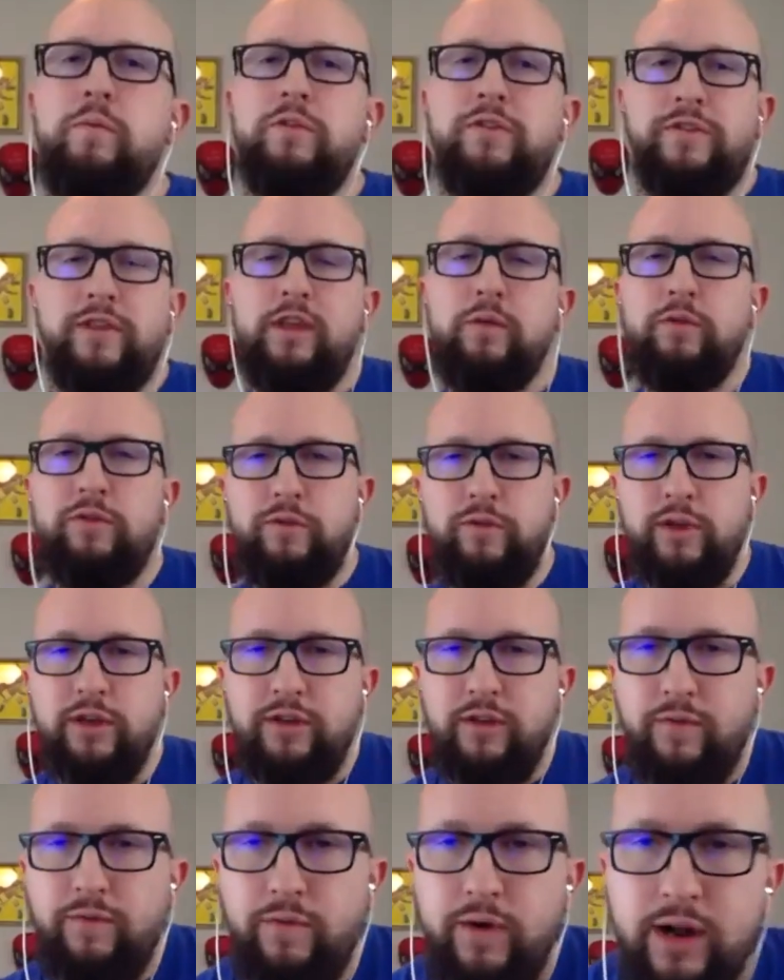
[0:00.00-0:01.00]
And it was
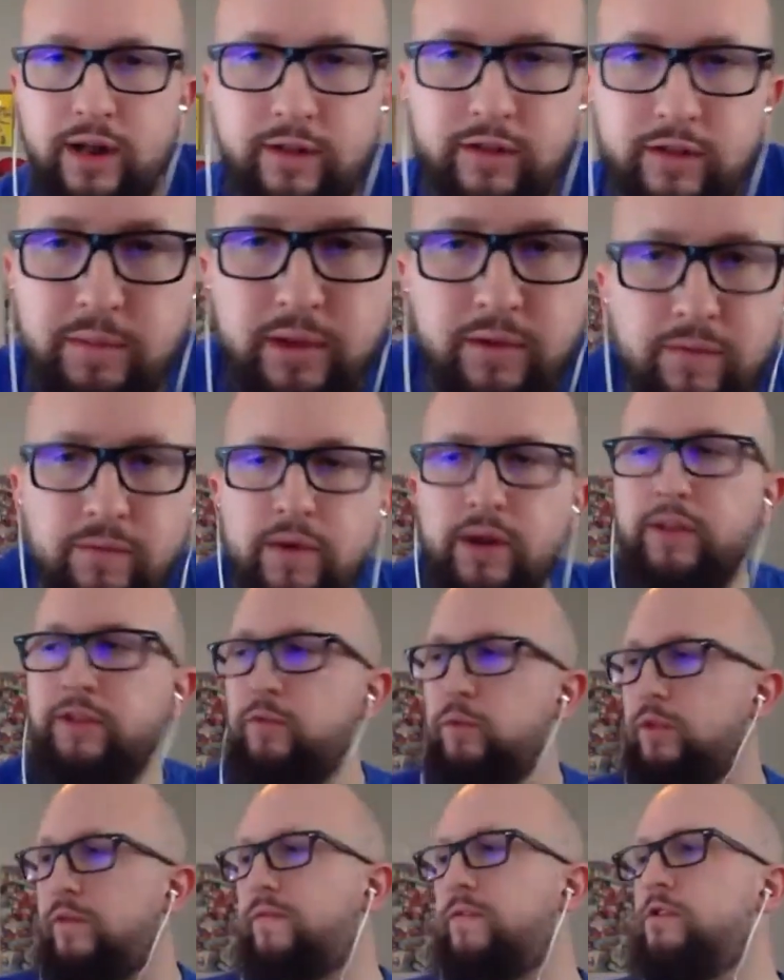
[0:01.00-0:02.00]
really to friends. I mean,
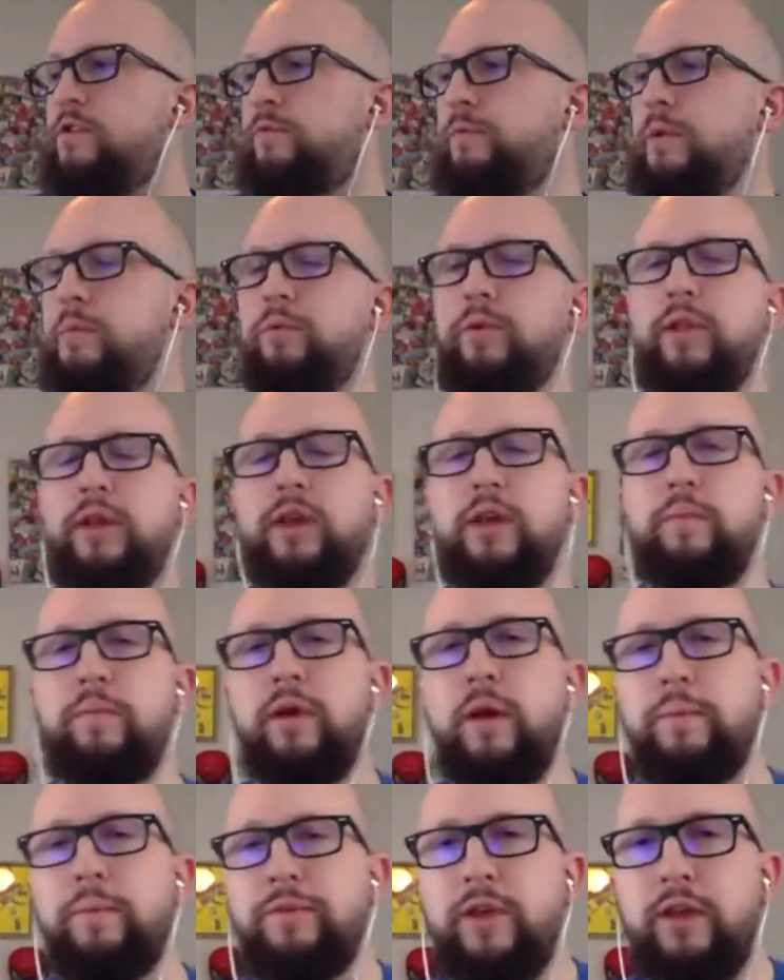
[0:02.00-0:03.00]
friends were the first people
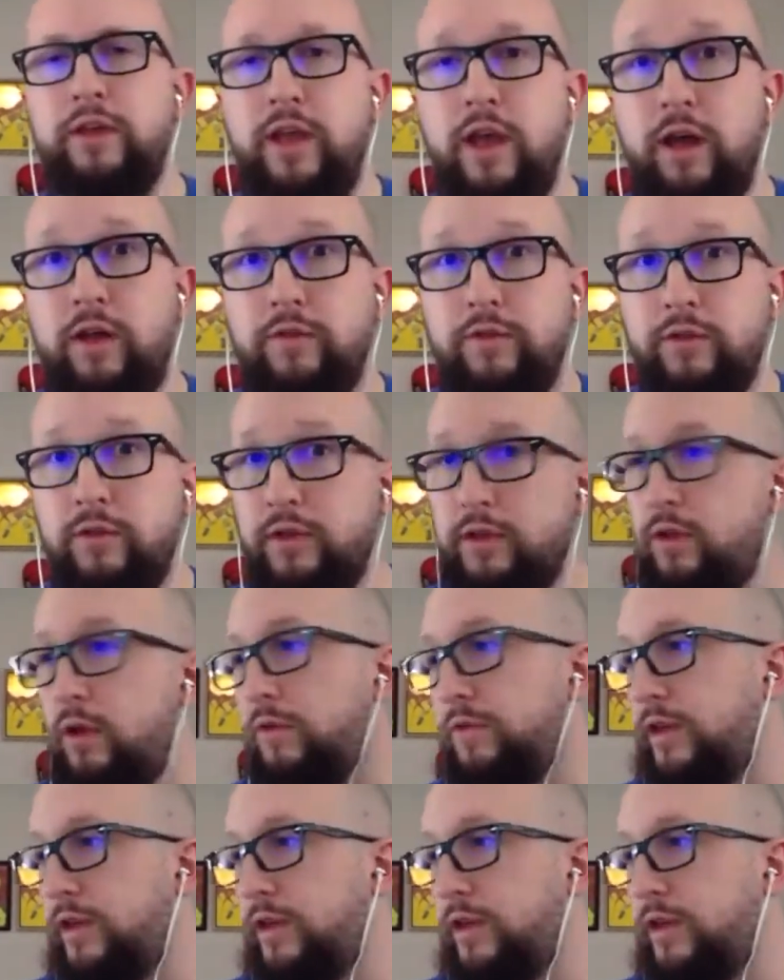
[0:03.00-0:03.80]
that hit me up saying, "Yeah, I'll do it.